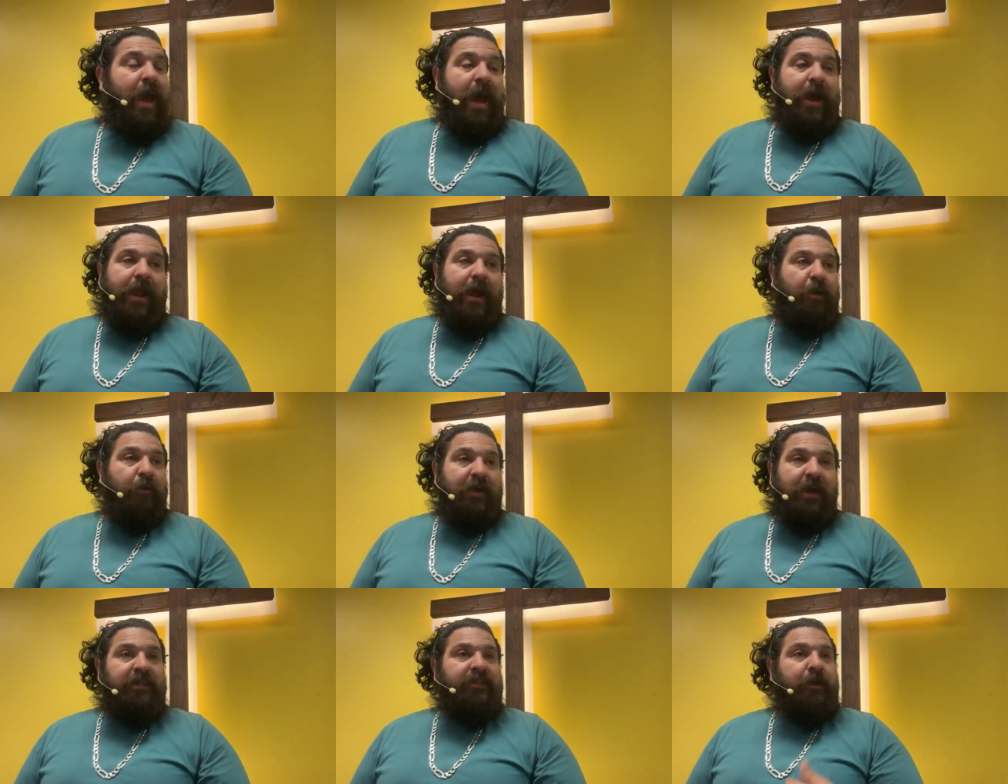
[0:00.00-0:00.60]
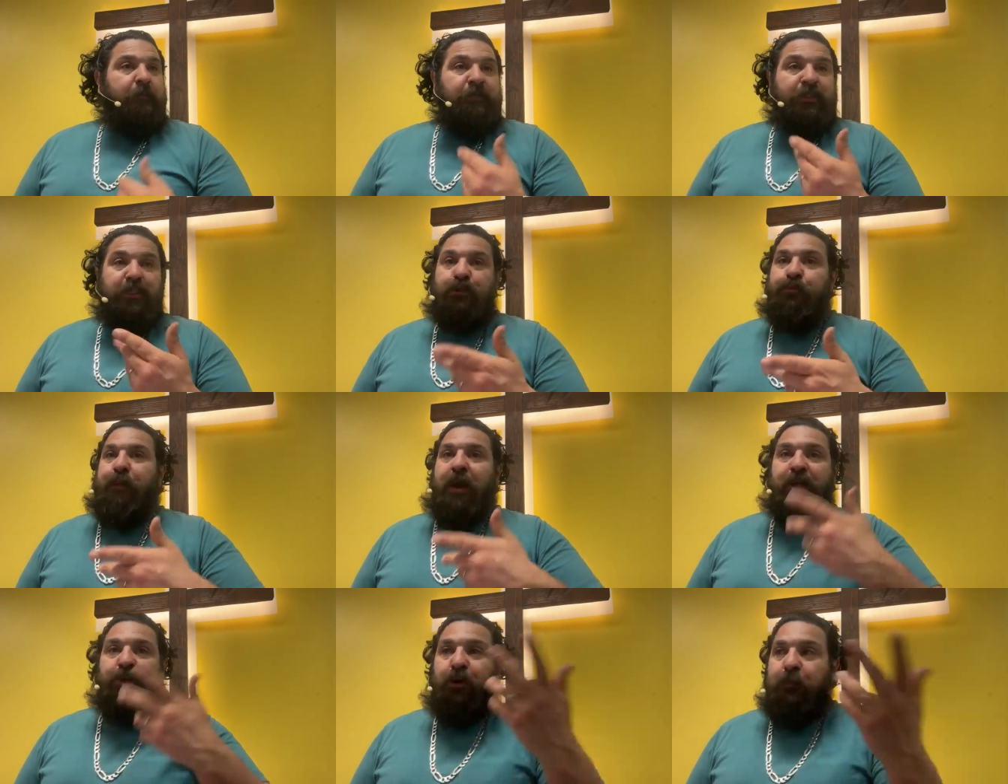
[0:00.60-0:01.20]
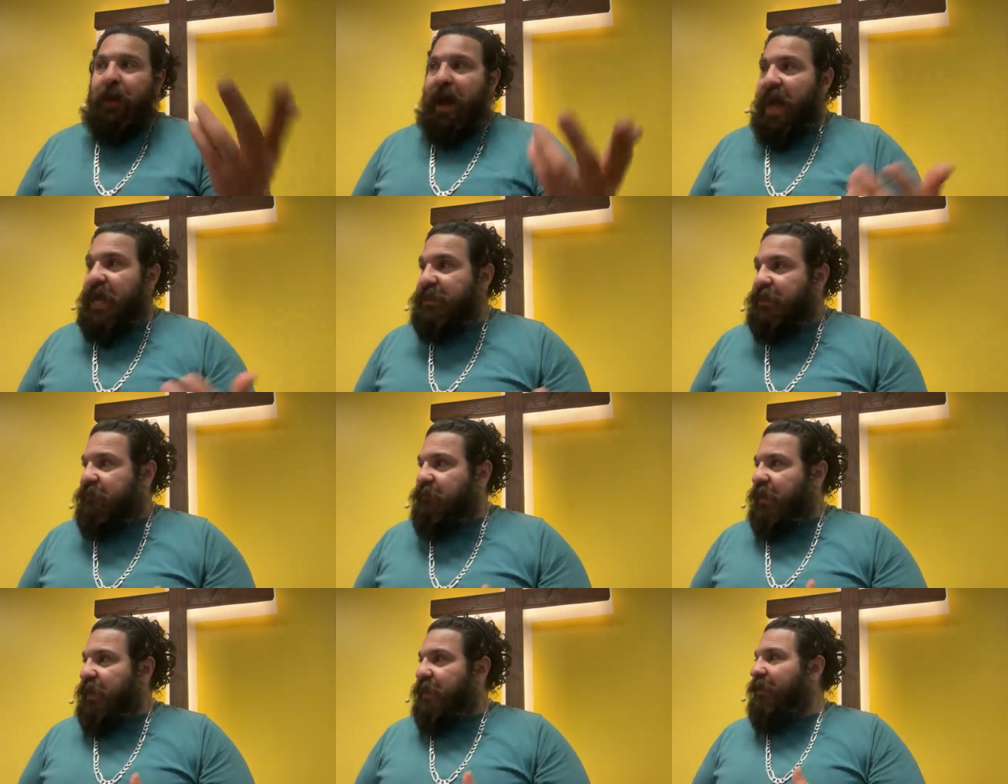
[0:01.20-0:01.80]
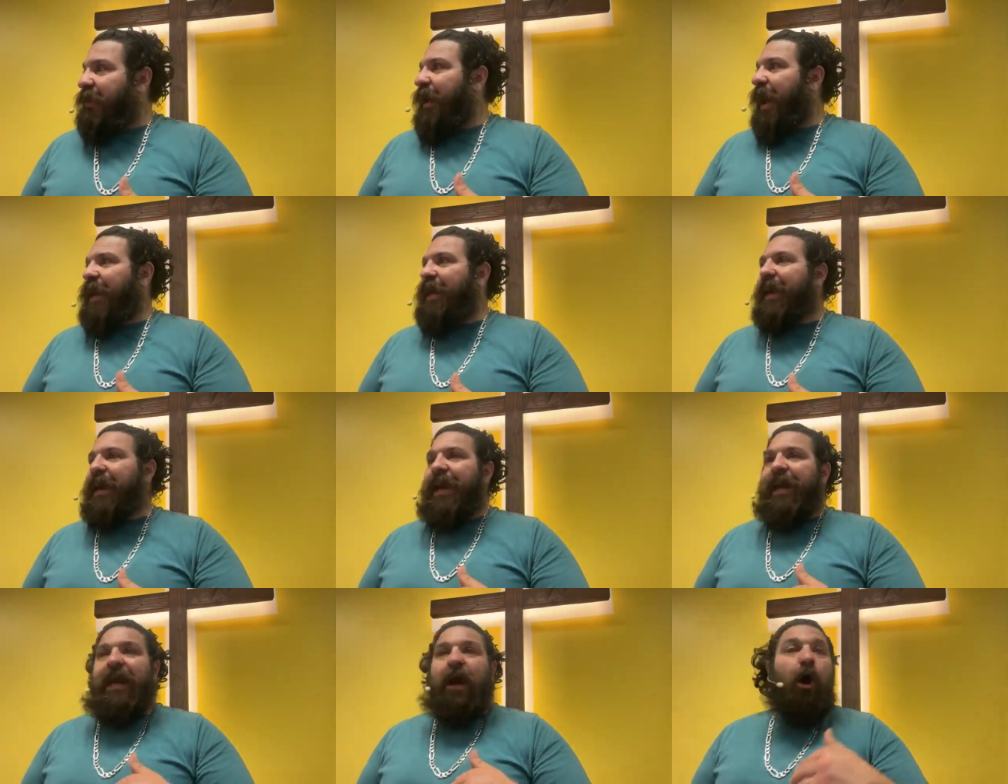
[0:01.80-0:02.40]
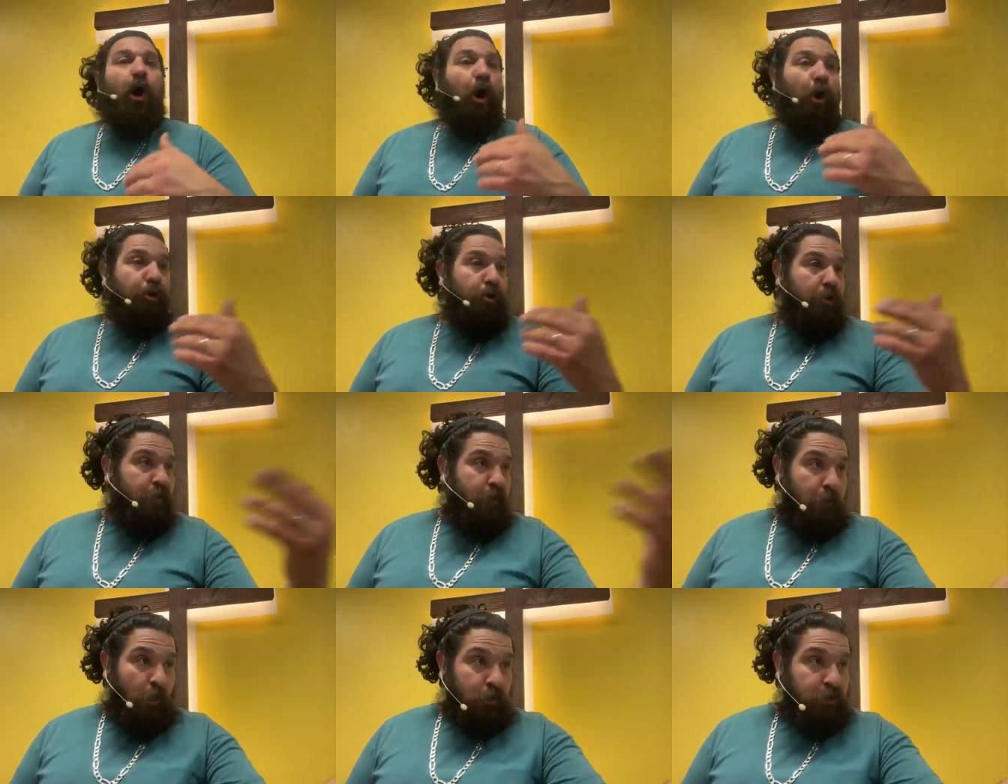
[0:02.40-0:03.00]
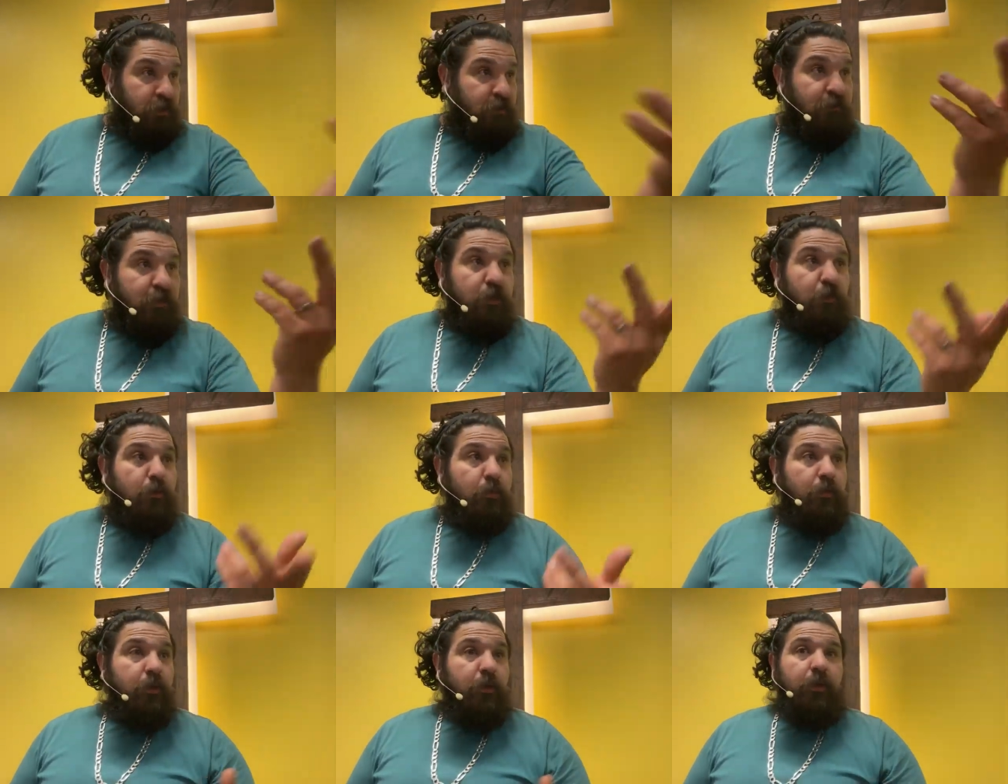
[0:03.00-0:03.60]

And I don't get some special pass. If anything, I get hit harder than most of you.